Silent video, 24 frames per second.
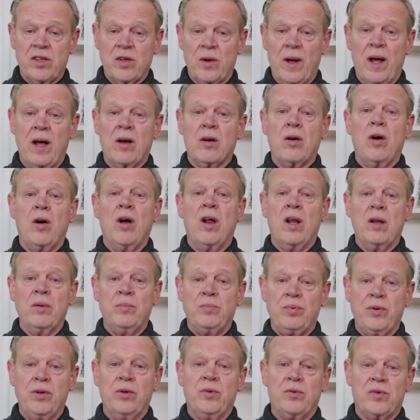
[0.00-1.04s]
So alcohol
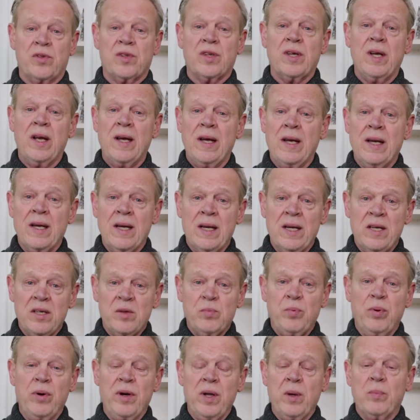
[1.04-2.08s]
abuse is
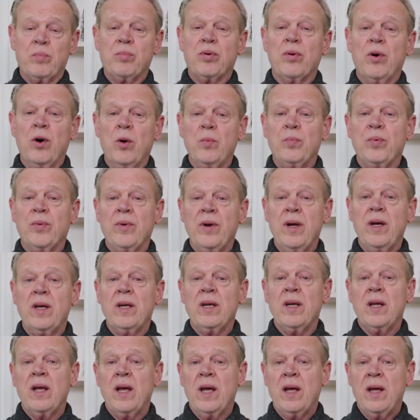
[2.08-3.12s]
pretty
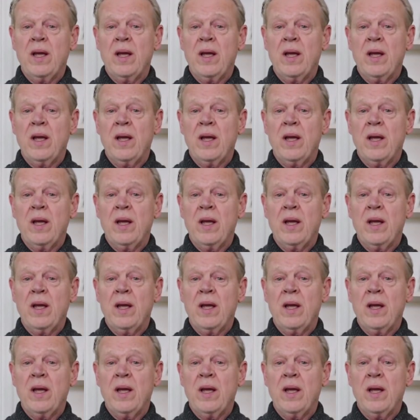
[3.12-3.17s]
appropriate,